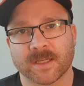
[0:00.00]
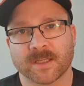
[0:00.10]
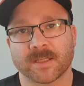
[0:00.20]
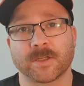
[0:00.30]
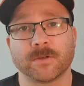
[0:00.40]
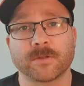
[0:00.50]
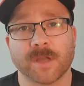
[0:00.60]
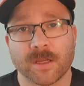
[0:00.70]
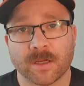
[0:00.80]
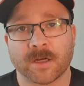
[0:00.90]
that you say
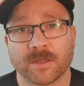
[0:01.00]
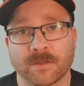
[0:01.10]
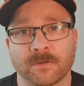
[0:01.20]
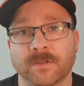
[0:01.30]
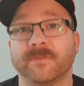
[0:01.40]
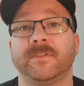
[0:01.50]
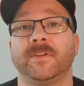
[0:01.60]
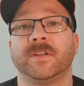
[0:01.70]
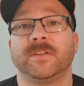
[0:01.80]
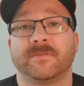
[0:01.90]
you're going to do and you
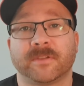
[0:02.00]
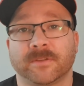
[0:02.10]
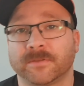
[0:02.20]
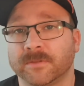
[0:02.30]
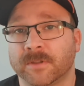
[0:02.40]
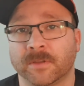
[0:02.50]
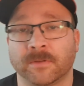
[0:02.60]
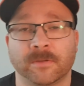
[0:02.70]
need to follow through on.